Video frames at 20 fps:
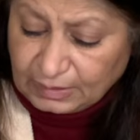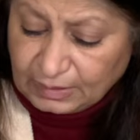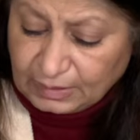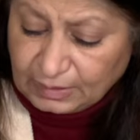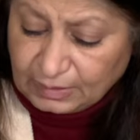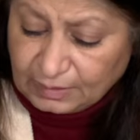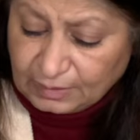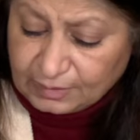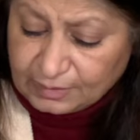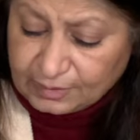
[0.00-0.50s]

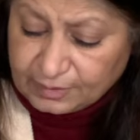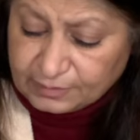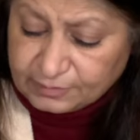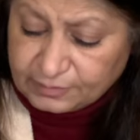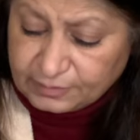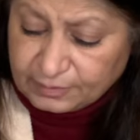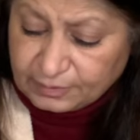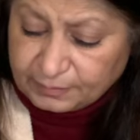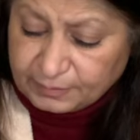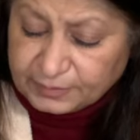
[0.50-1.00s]
and I get
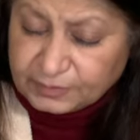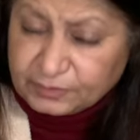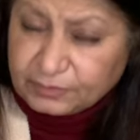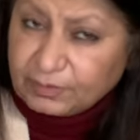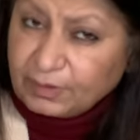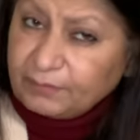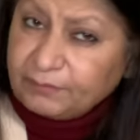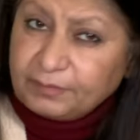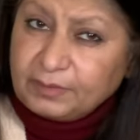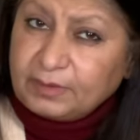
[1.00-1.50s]
here but you
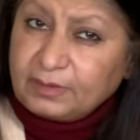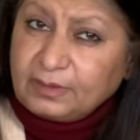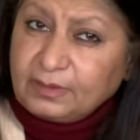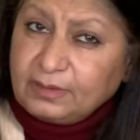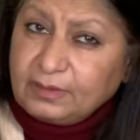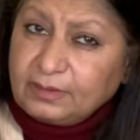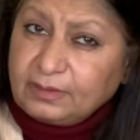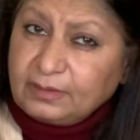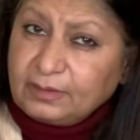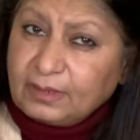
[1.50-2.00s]
haven't
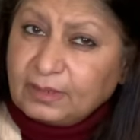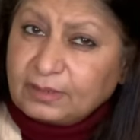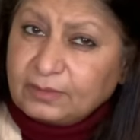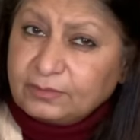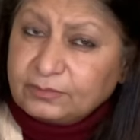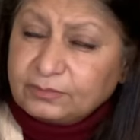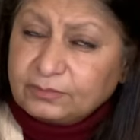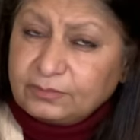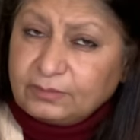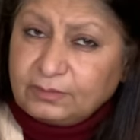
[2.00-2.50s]
really like
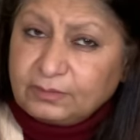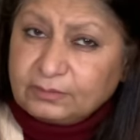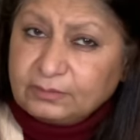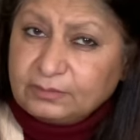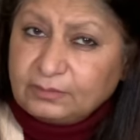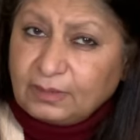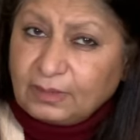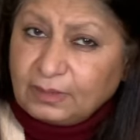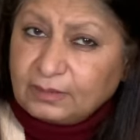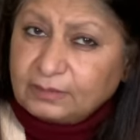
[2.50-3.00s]

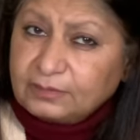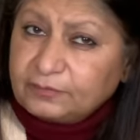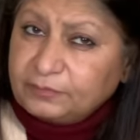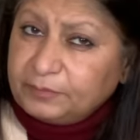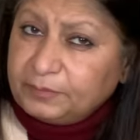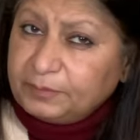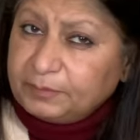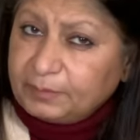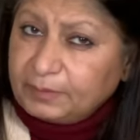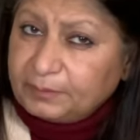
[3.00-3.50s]
told a lot of
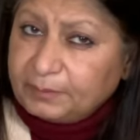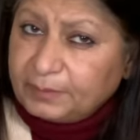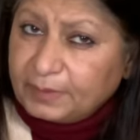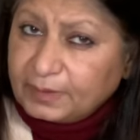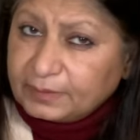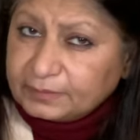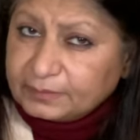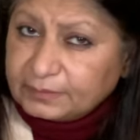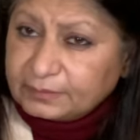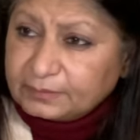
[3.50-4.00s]
people
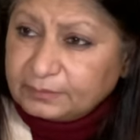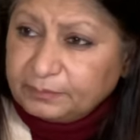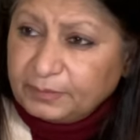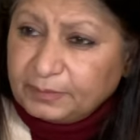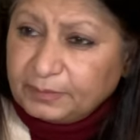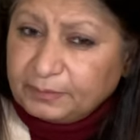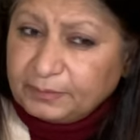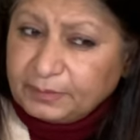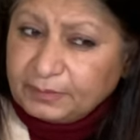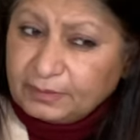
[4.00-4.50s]
about it
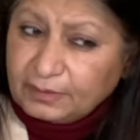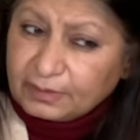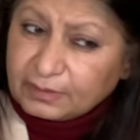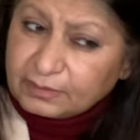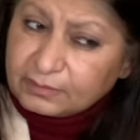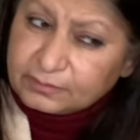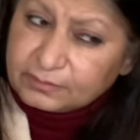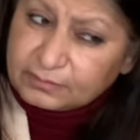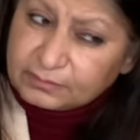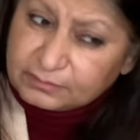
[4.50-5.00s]
maybe
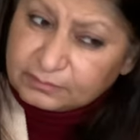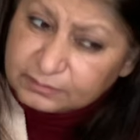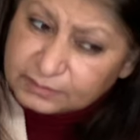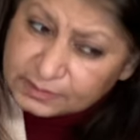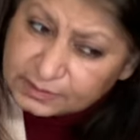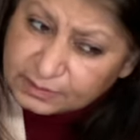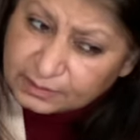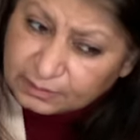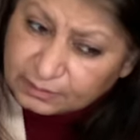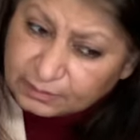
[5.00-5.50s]
like you know
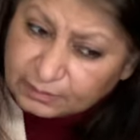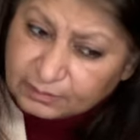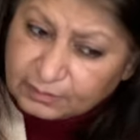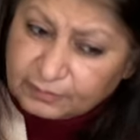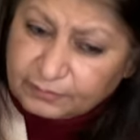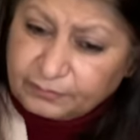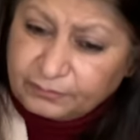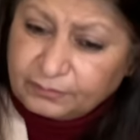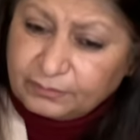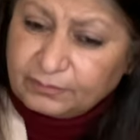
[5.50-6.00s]

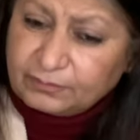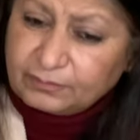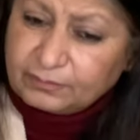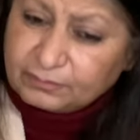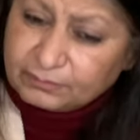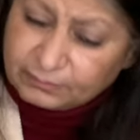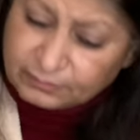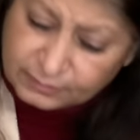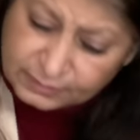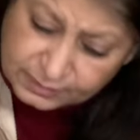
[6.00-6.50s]
secretive
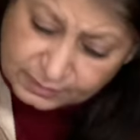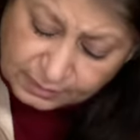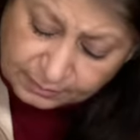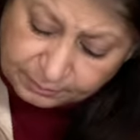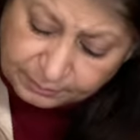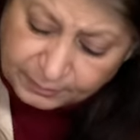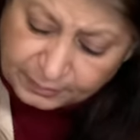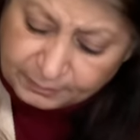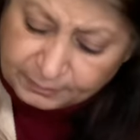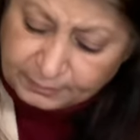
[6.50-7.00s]
with
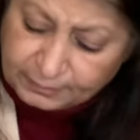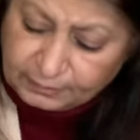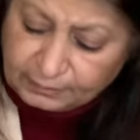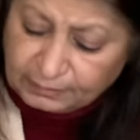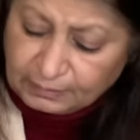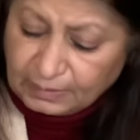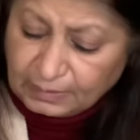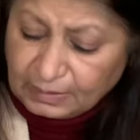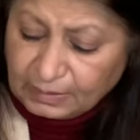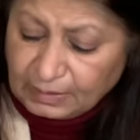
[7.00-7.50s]
some people
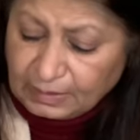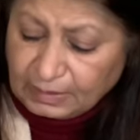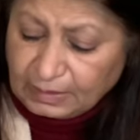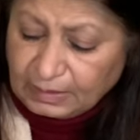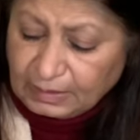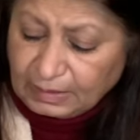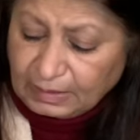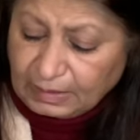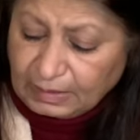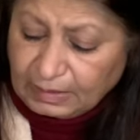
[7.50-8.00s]

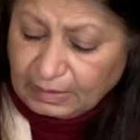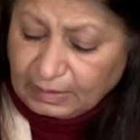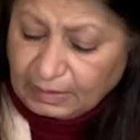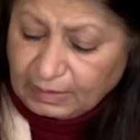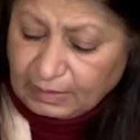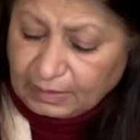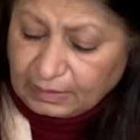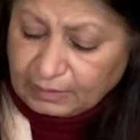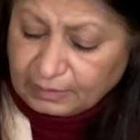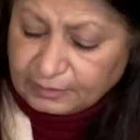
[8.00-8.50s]

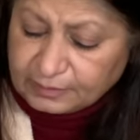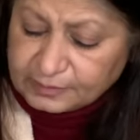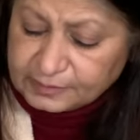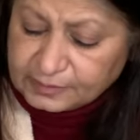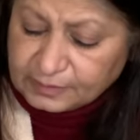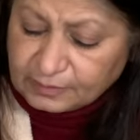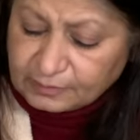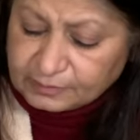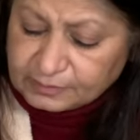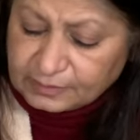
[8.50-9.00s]
and it
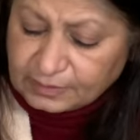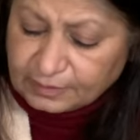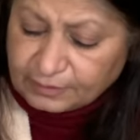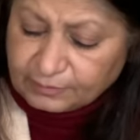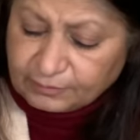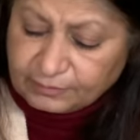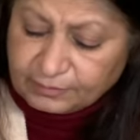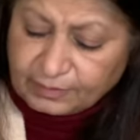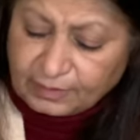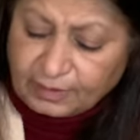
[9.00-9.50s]
sounds like
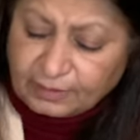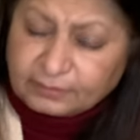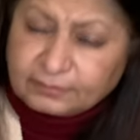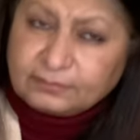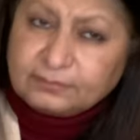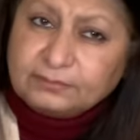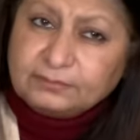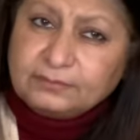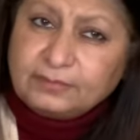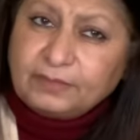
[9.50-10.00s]
you know that
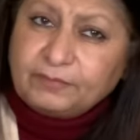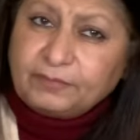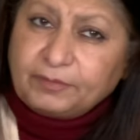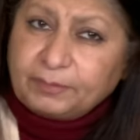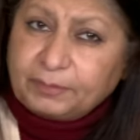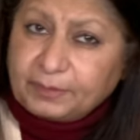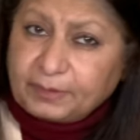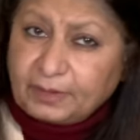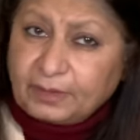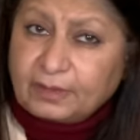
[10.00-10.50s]

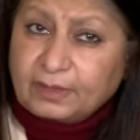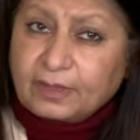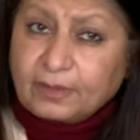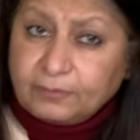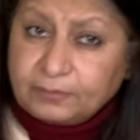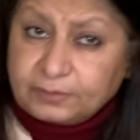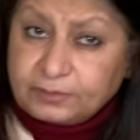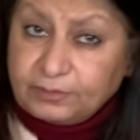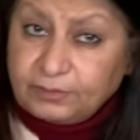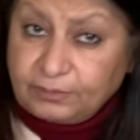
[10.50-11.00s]
everybody are
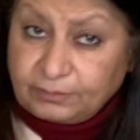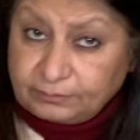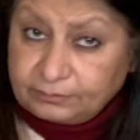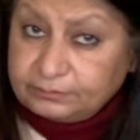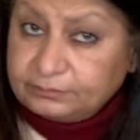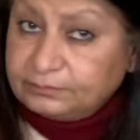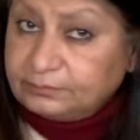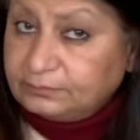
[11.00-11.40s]
going to know.